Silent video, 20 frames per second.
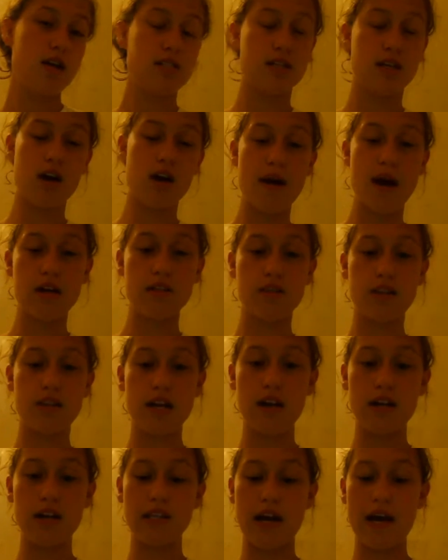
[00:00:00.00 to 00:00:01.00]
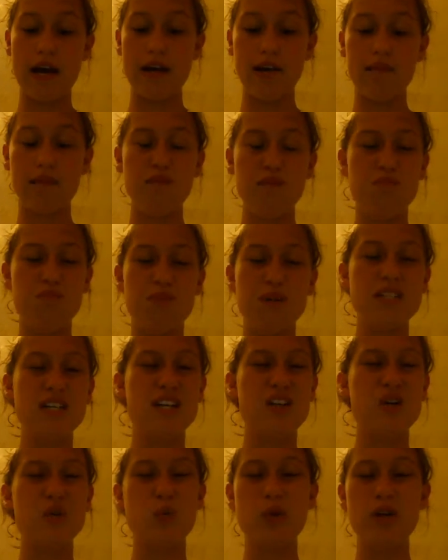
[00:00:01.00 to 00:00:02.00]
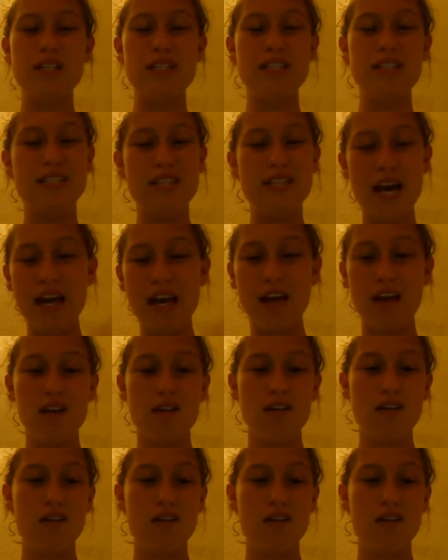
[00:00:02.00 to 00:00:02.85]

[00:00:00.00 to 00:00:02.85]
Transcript: to come out there like be done in one day.